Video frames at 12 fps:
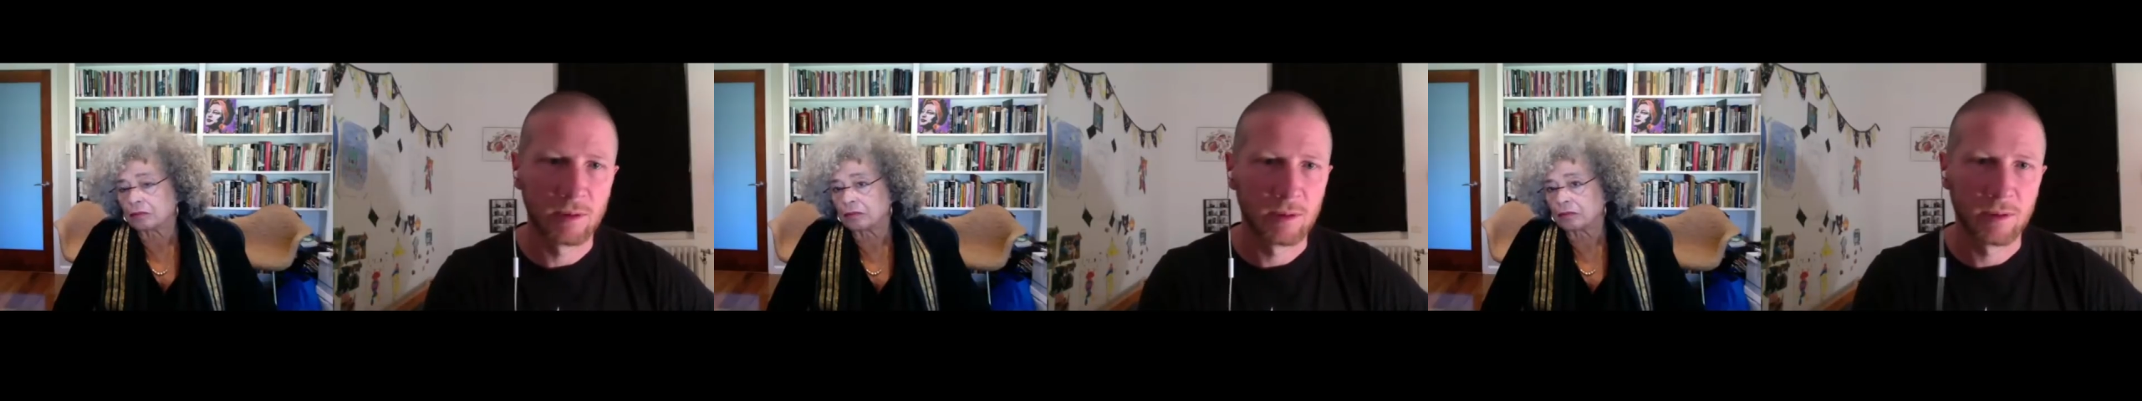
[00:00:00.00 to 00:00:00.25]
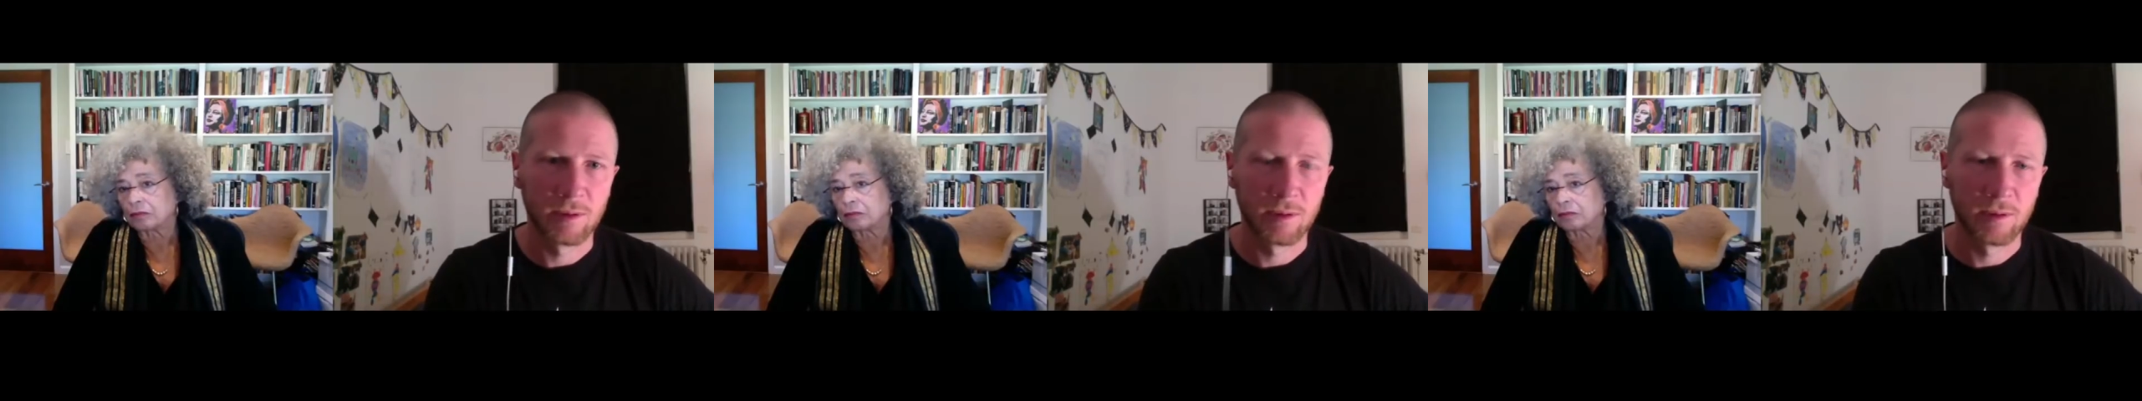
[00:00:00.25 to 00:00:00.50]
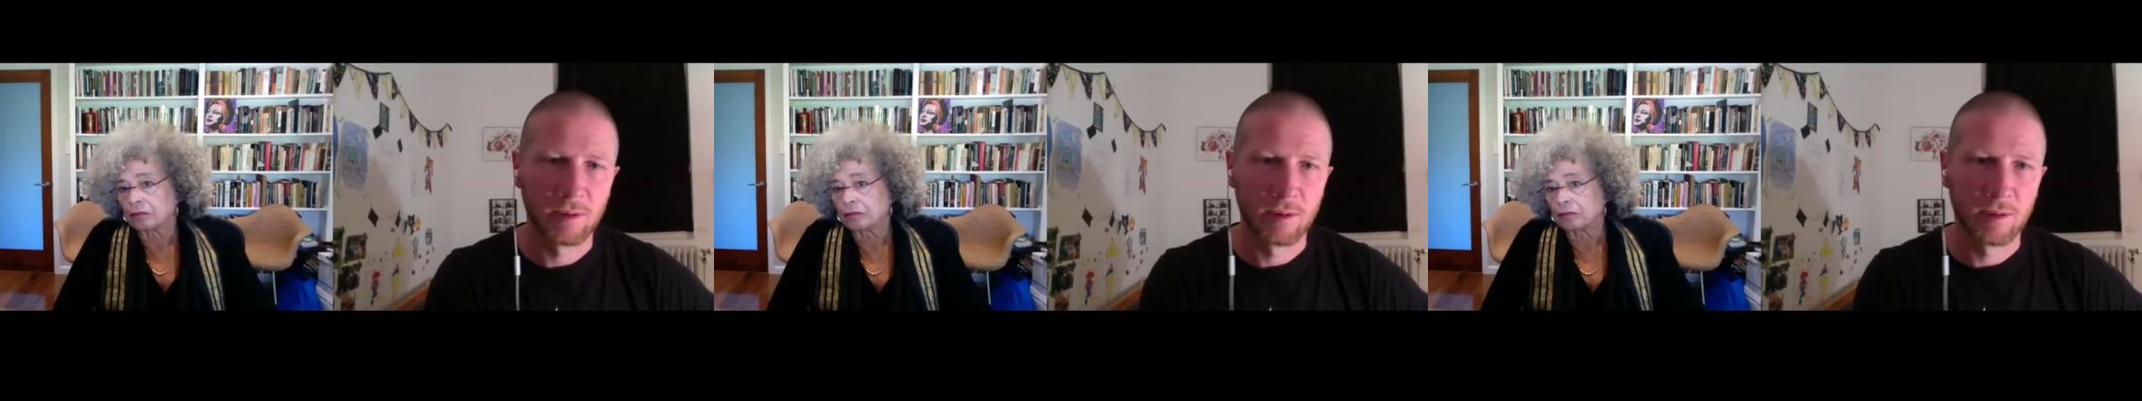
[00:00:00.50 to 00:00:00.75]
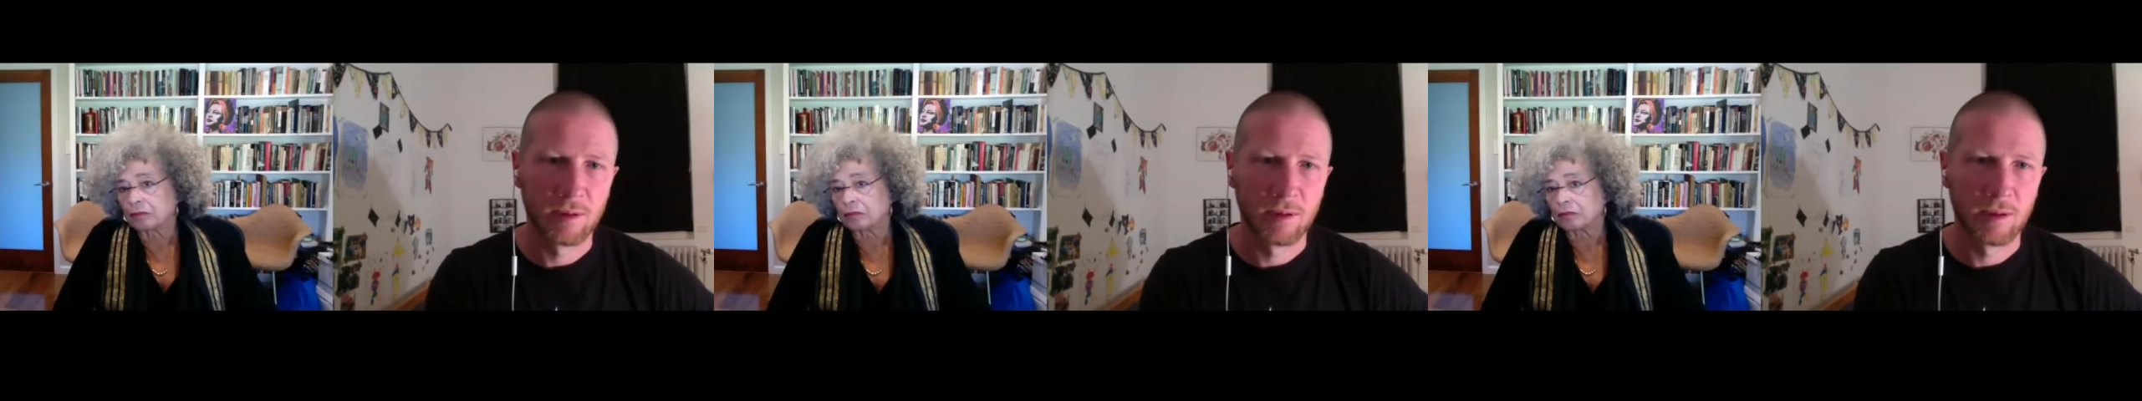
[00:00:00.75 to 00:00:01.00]

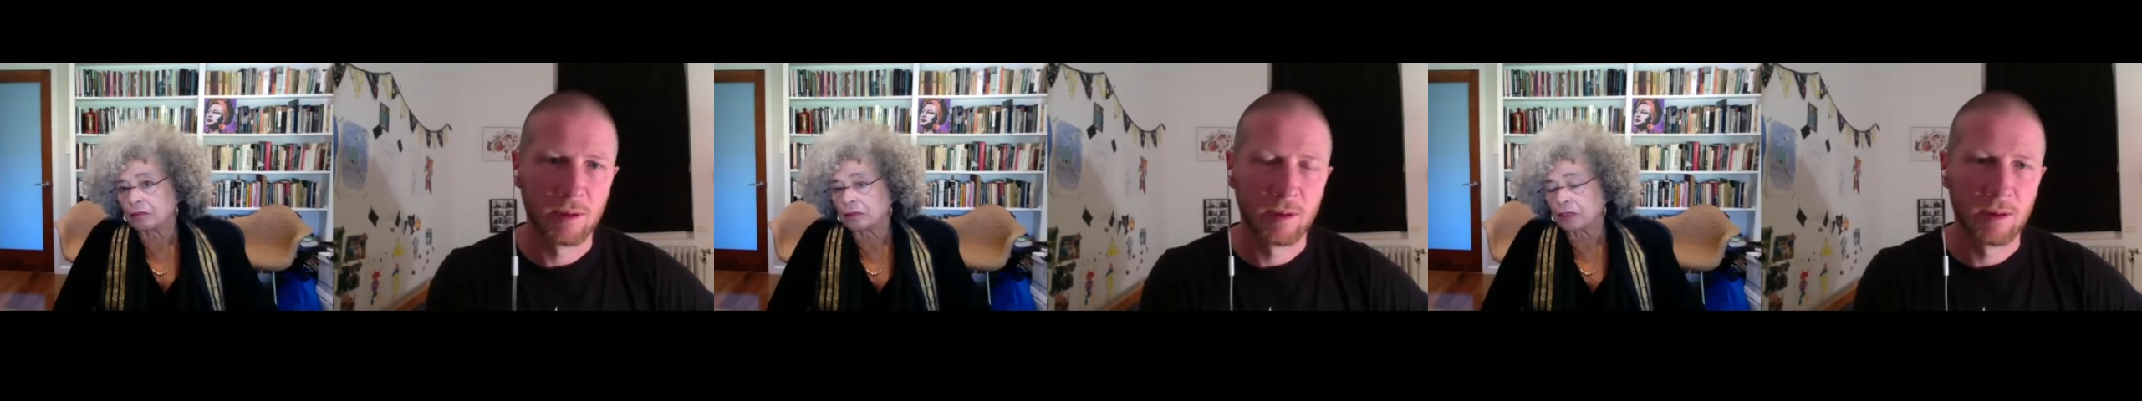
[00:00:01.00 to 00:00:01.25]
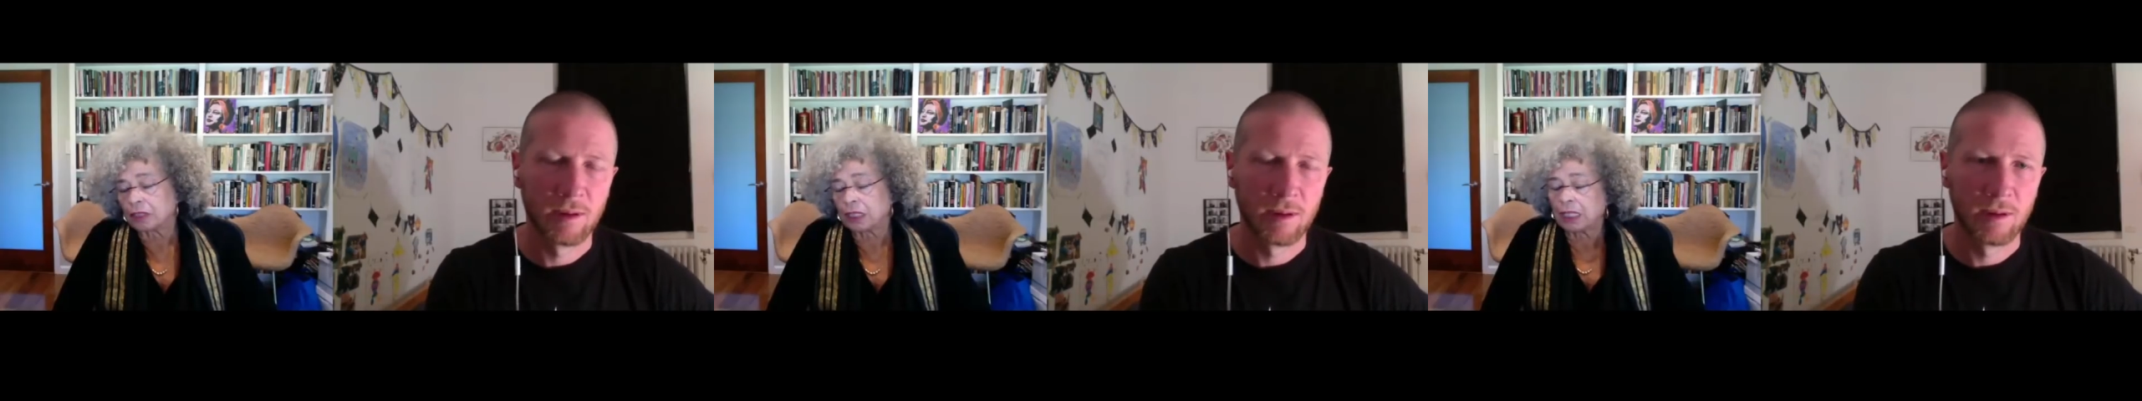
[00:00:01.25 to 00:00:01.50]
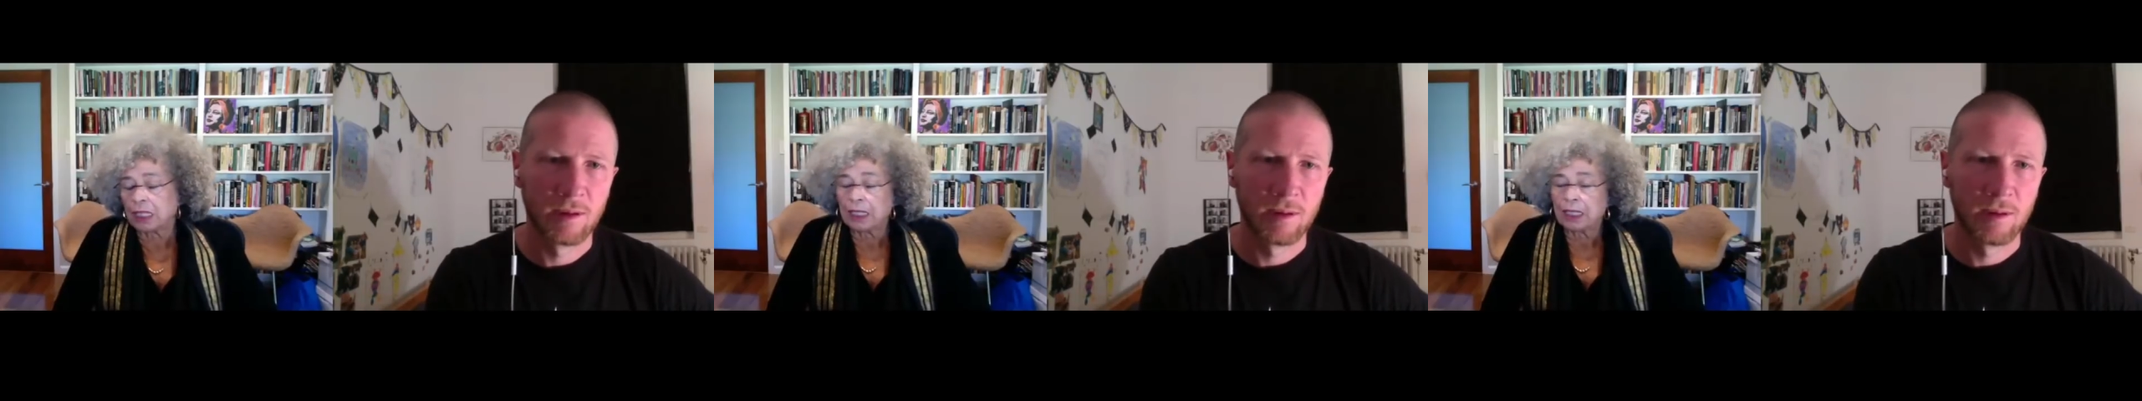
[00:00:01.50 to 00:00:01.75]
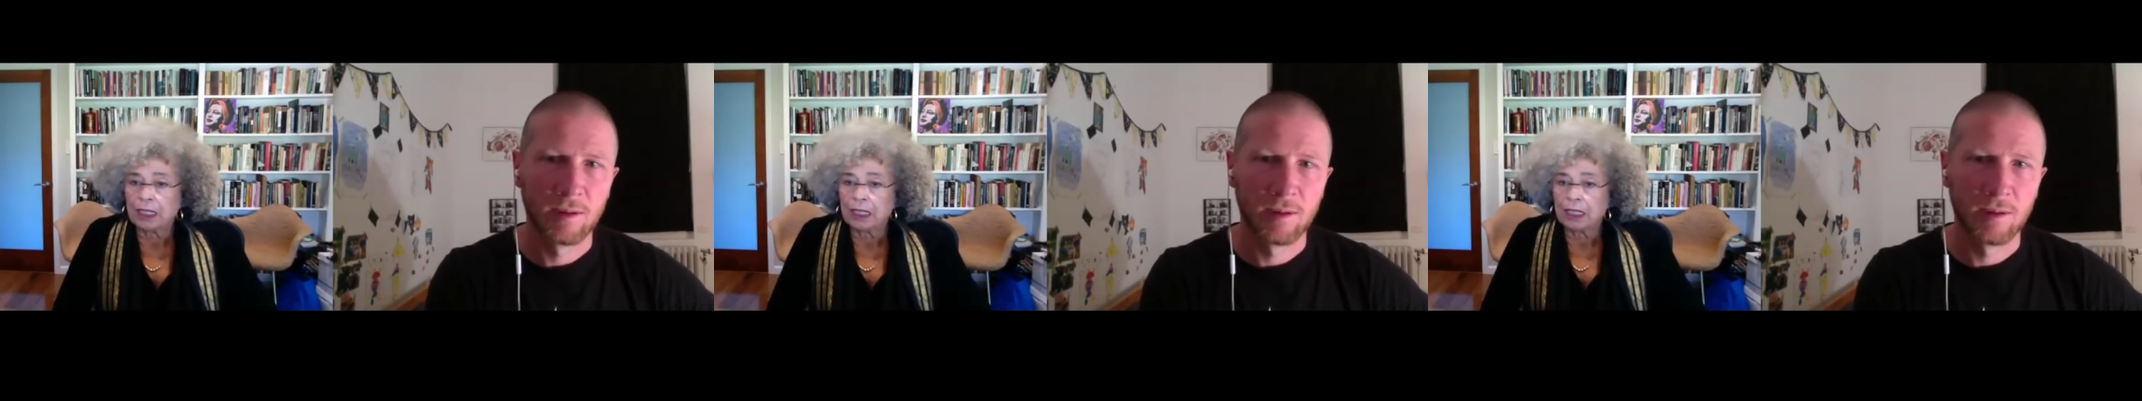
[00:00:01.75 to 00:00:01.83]
(no one is talking)